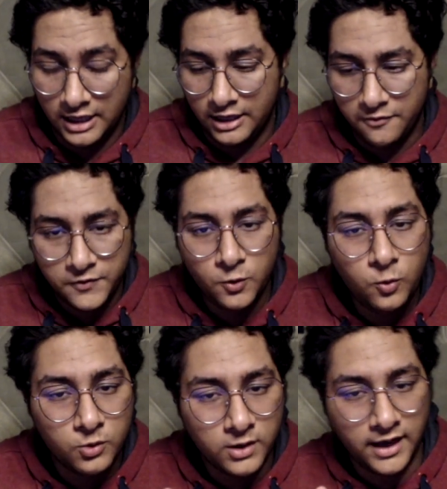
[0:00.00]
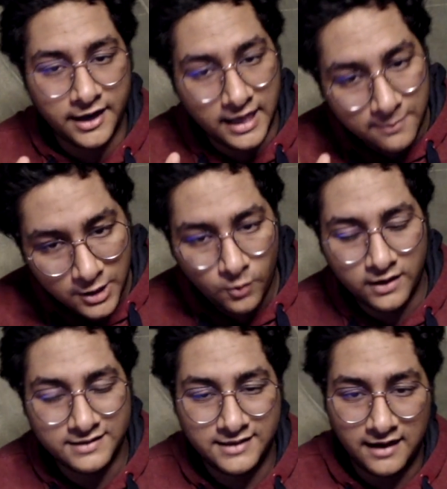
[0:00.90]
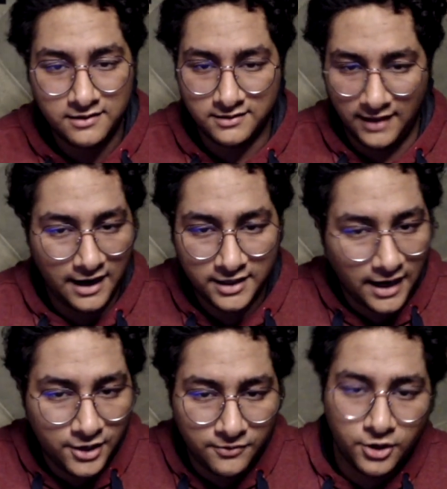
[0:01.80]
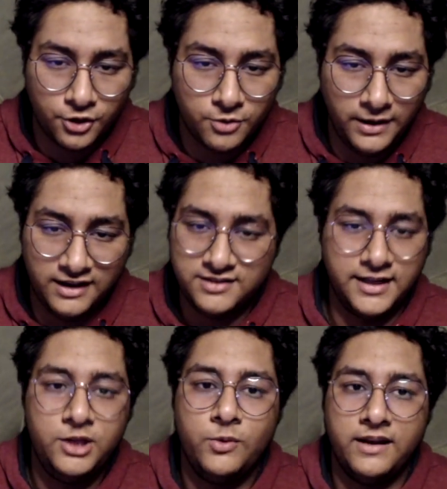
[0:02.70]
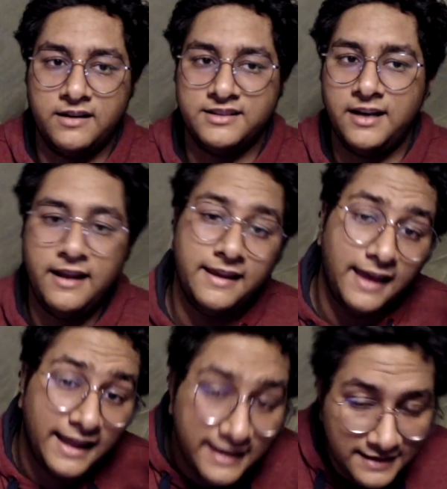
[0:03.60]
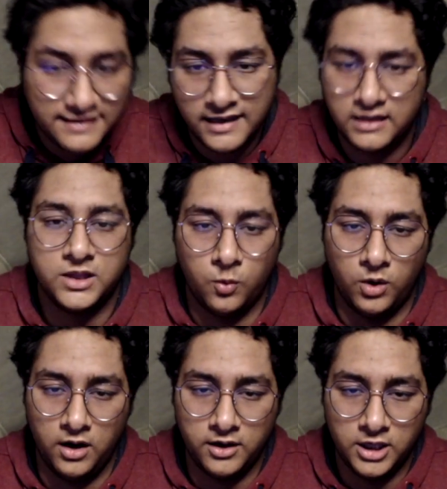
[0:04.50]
If you are able to understand that kind of a documentation, then you can understand like anything in the world.